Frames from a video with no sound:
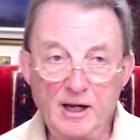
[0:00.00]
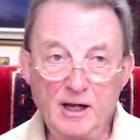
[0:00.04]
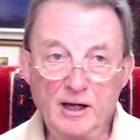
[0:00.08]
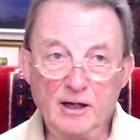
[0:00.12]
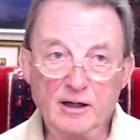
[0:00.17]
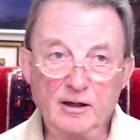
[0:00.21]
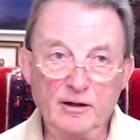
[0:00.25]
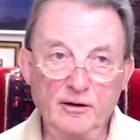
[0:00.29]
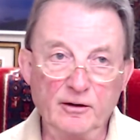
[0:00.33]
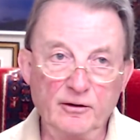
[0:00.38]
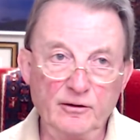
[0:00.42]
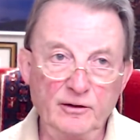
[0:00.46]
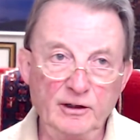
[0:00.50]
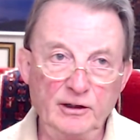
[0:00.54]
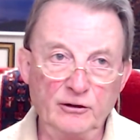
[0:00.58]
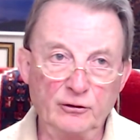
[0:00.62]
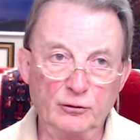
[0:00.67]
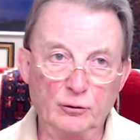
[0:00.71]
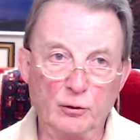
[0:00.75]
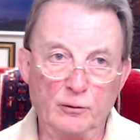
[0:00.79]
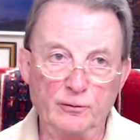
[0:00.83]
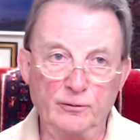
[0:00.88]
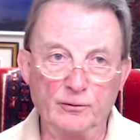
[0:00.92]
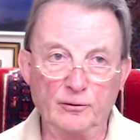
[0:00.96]
These are
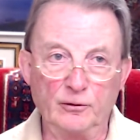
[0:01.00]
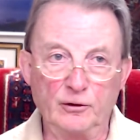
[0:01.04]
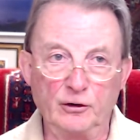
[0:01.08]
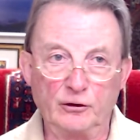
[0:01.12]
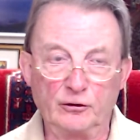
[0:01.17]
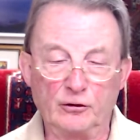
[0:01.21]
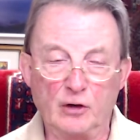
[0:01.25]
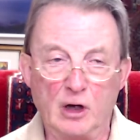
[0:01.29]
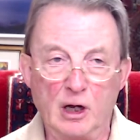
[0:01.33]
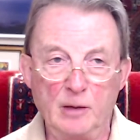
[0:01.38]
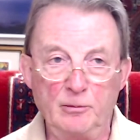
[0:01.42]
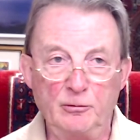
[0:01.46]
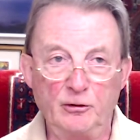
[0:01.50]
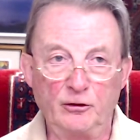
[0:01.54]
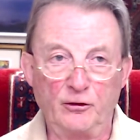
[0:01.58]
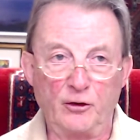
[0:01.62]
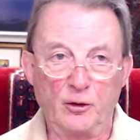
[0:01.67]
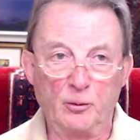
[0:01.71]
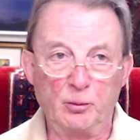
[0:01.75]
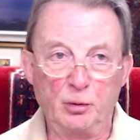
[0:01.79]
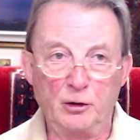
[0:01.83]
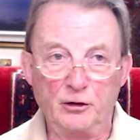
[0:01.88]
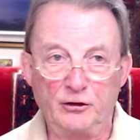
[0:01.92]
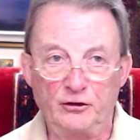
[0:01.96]
often described as the
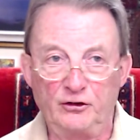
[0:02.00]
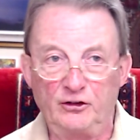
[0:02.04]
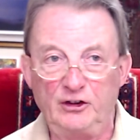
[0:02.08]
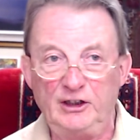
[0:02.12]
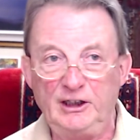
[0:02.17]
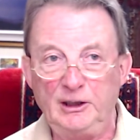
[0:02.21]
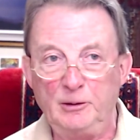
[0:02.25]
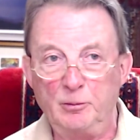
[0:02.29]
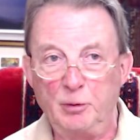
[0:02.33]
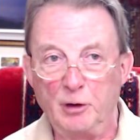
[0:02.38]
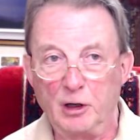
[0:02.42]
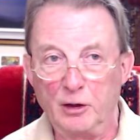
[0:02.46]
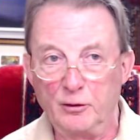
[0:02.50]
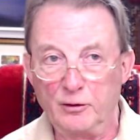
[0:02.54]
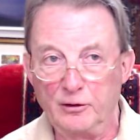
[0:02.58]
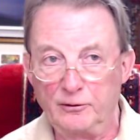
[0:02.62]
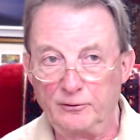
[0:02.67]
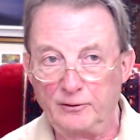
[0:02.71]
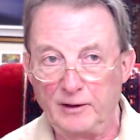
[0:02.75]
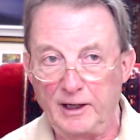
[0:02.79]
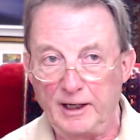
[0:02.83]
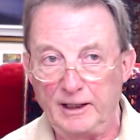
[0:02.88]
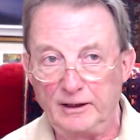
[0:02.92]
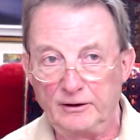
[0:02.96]
placebo
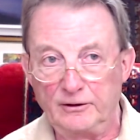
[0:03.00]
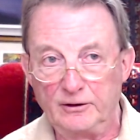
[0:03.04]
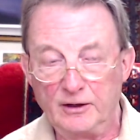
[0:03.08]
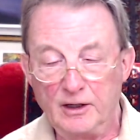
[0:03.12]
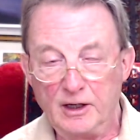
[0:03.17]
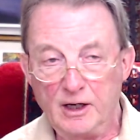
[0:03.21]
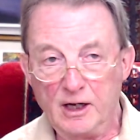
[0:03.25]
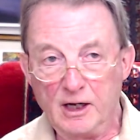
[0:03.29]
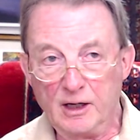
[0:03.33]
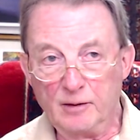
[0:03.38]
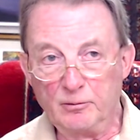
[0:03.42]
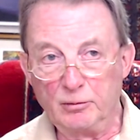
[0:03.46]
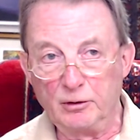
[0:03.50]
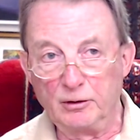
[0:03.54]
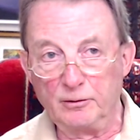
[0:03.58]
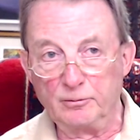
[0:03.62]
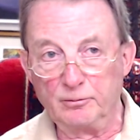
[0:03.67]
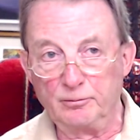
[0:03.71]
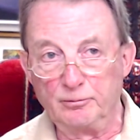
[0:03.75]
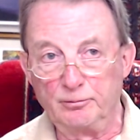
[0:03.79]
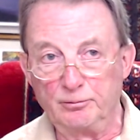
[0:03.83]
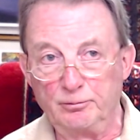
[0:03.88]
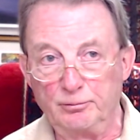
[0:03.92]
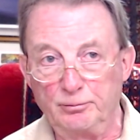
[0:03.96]
effect, but
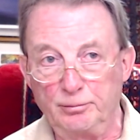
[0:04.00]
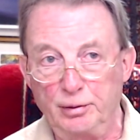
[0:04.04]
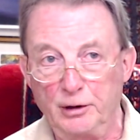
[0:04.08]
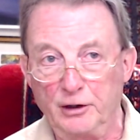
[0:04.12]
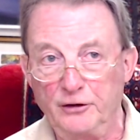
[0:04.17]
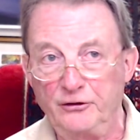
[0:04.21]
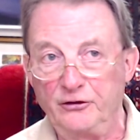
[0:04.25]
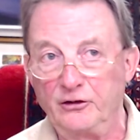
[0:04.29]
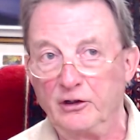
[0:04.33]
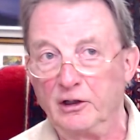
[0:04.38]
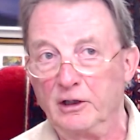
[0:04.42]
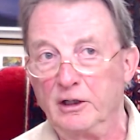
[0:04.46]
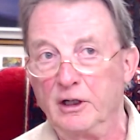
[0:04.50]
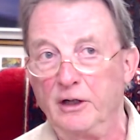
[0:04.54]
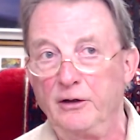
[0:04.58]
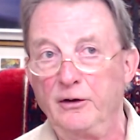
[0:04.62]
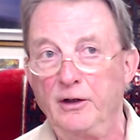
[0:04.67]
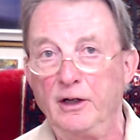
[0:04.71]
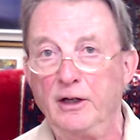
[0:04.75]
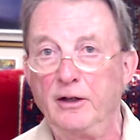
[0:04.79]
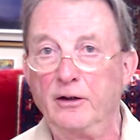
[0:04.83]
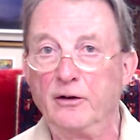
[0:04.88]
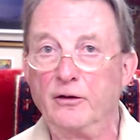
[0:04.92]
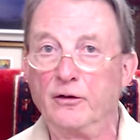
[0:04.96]
personally I
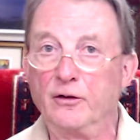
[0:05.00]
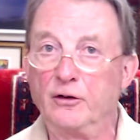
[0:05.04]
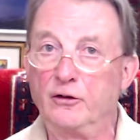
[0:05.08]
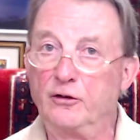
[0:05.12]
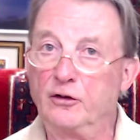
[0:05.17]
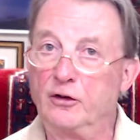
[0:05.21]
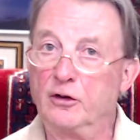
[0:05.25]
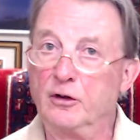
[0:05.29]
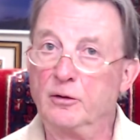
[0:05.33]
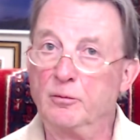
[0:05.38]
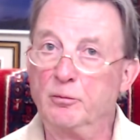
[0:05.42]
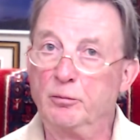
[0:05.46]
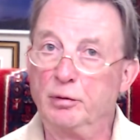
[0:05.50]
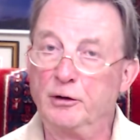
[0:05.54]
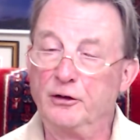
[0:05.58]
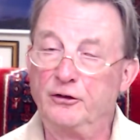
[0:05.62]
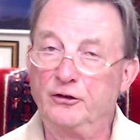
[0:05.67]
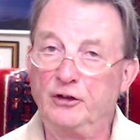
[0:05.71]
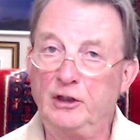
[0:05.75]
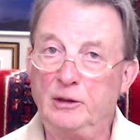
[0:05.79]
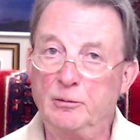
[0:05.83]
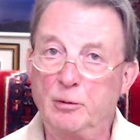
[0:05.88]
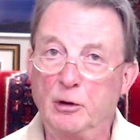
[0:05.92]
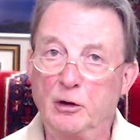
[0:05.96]
think the term
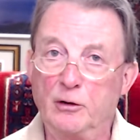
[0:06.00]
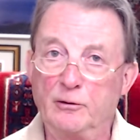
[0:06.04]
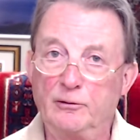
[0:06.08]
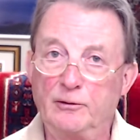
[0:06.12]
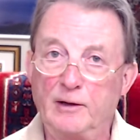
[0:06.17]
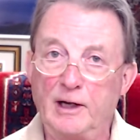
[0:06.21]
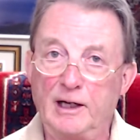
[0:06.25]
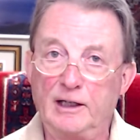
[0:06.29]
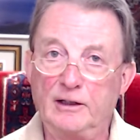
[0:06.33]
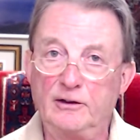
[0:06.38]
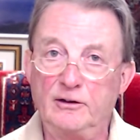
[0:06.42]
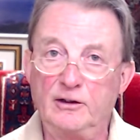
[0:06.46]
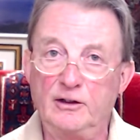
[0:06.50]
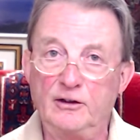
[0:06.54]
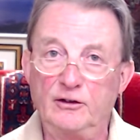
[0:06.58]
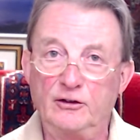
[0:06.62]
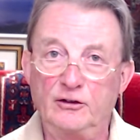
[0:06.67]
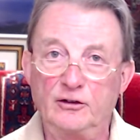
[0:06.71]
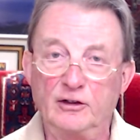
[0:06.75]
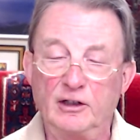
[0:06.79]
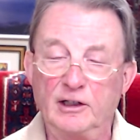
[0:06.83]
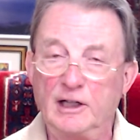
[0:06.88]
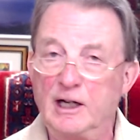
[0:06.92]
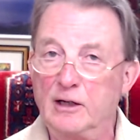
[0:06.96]
placebo effect is
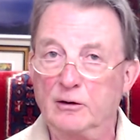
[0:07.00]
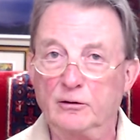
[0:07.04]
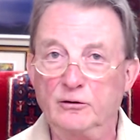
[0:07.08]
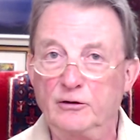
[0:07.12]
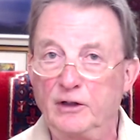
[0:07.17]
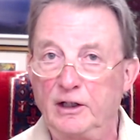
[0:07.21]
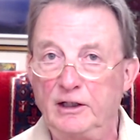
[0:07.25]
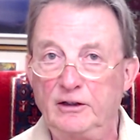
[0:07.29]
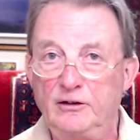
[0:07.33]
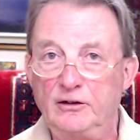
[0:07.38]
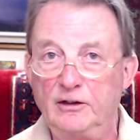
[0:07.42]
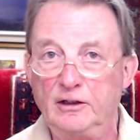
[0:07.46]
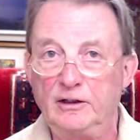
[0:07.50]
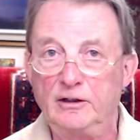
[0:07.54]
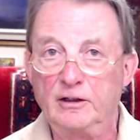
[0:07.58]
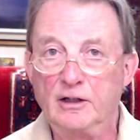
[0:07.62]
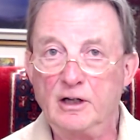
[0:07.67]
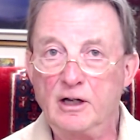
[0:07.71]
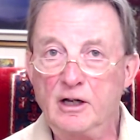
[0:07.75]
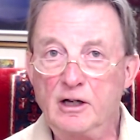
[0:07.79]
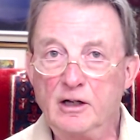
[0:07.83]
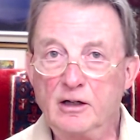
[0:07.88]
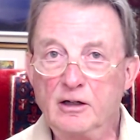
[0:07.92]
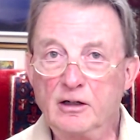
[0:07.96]
an outdated
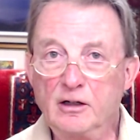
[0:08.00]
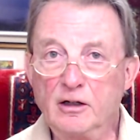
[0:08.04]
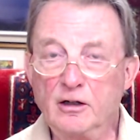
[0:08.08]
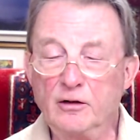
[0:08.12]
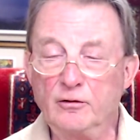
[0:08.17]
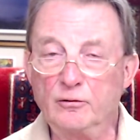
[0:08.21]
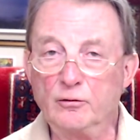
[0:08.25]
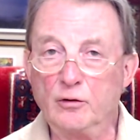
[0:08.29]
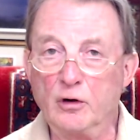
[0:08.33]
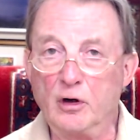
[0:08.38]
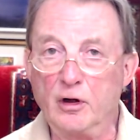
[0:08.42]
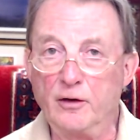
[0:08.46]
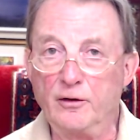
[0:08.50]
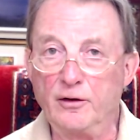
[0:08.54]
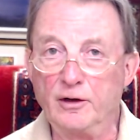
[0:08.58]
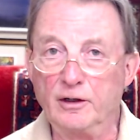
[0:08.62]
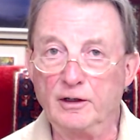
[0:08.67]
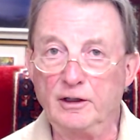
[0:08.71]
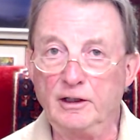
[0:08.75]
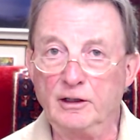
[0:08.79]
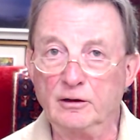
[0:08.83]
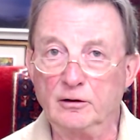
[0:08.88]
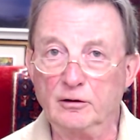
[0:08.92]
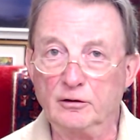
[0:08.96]
and rather
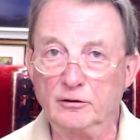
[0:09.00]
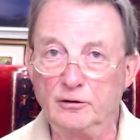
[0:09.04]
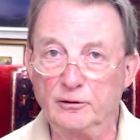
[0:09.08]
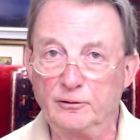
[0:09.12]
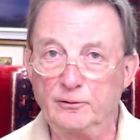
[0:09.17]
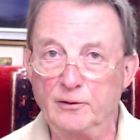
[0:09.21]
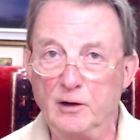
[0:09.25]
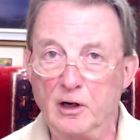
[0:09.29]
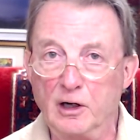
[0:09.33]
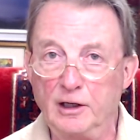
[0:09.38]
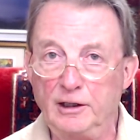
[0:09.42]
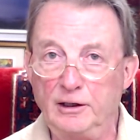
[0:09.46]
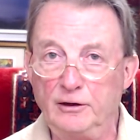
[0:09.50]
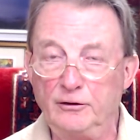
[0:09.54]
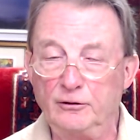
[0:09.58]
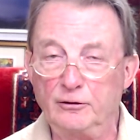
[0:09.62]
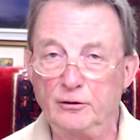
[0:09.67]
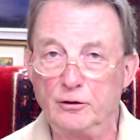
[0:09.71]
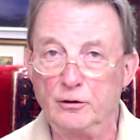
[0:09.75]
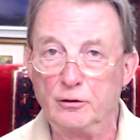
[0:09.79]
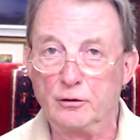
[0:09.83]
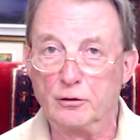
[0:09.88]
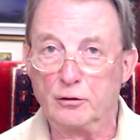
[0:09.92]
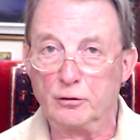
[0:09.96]
ill-defined
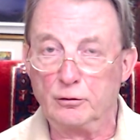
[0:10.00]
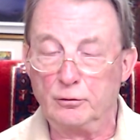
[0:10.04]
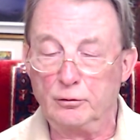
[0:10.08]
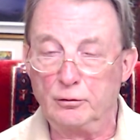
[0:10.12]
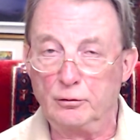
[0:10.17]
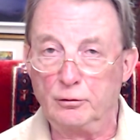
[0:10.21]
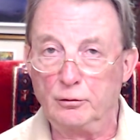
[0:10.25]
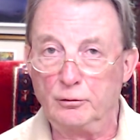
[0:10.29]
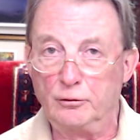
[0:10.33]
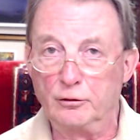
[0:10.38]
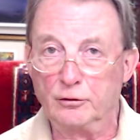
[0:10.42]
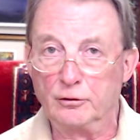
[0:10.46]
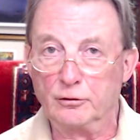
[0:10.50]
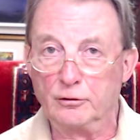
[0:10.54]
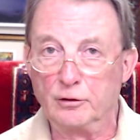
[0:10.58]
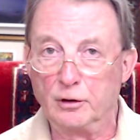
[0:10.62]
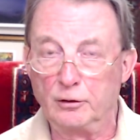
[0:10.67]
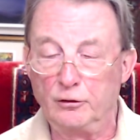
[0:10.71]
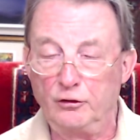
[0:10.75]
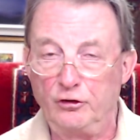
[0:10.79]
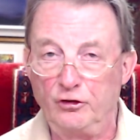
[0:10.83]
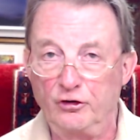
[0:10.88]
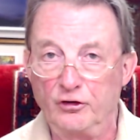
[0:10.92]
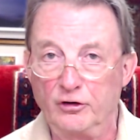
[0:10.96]
and crude
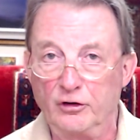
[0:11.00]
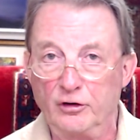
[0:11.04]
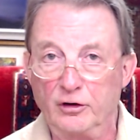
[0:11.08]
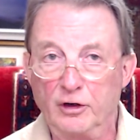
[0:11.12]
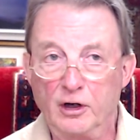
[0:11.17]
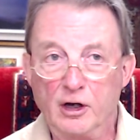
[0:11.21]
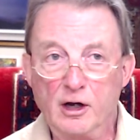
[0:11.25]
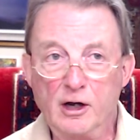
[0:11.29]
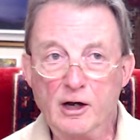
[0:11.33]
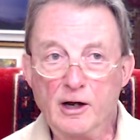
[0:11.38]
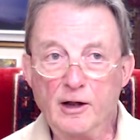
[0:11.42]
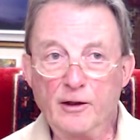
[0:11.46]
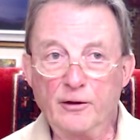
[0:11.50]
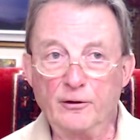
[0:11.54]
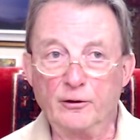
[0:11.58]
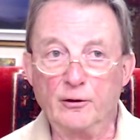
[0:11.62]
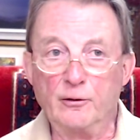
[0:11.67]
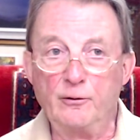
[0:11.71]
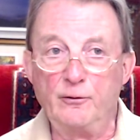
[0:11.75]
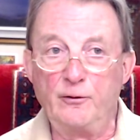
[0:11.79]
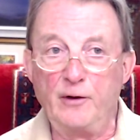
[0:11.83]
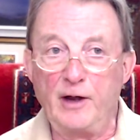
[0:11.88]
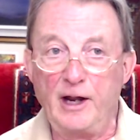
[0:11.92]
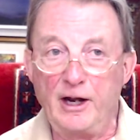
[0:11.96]
notion. There are
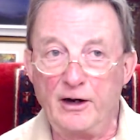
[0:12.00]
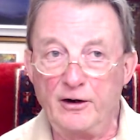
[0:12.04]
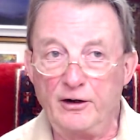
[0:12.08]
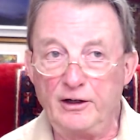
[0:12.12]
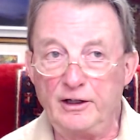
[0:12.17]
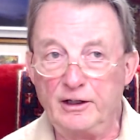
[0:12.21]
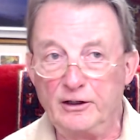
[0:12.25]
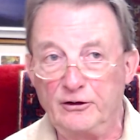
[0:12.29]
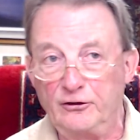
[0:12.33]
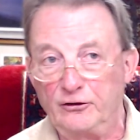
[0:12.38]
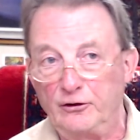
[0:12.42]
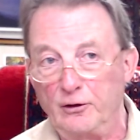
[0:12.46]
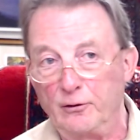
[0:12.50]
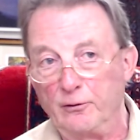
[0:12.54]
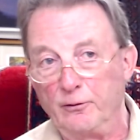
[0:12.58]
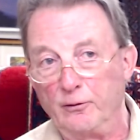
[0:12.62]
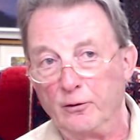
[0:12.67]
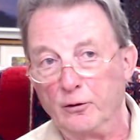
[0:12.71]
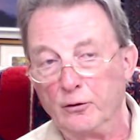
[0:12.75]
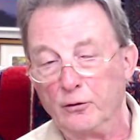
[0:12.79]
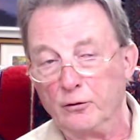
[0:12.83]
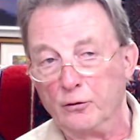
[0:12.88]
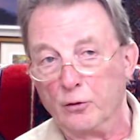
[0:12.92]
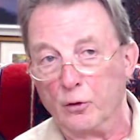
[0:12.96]
various
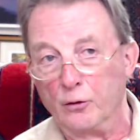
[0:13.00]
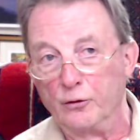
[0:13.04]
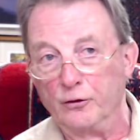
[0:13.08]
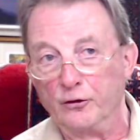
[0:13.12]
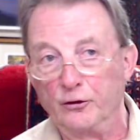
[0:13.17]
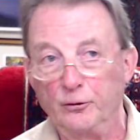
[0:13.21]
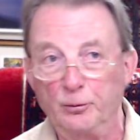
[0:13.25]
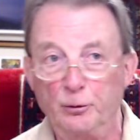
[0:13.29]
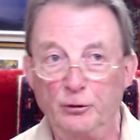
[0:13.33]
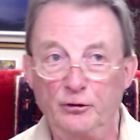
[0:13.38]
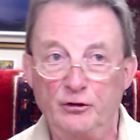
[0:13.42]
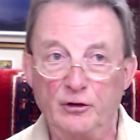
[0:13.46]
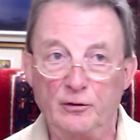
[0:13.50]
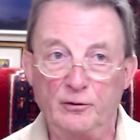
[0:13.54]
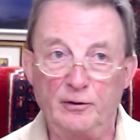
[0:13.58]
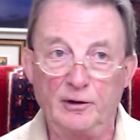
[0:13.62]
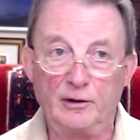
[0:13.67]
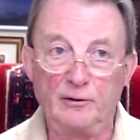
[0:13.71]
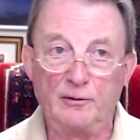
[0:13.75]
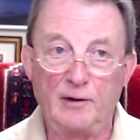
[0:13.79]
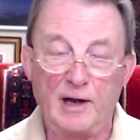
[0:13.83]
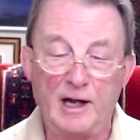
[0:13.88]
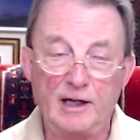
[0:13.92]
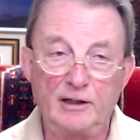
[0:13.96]
different non-specific
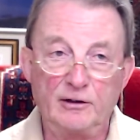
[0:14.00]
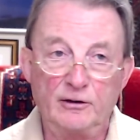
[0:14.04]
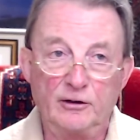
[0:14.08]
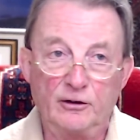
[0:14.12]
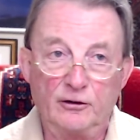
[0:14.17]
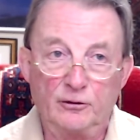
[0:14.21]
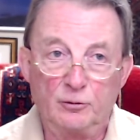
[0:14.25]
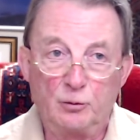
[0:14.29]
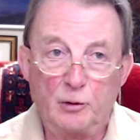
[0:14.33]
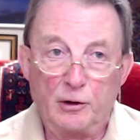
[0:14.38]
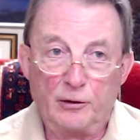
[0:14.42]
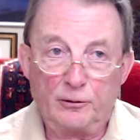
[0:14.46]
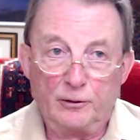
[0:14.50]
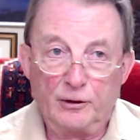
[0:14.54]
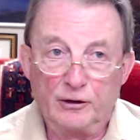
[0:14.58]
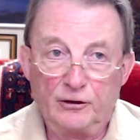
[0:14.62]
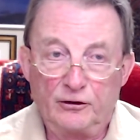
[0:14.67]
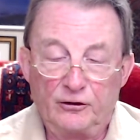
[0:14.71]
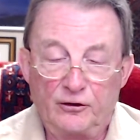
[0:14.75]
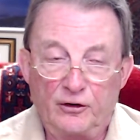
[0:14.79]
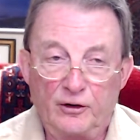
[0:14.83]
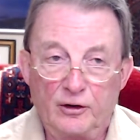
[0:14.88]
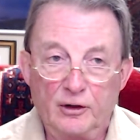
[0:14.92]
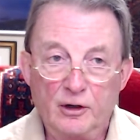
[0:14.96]
factors, whether it's
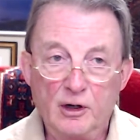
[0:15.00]
the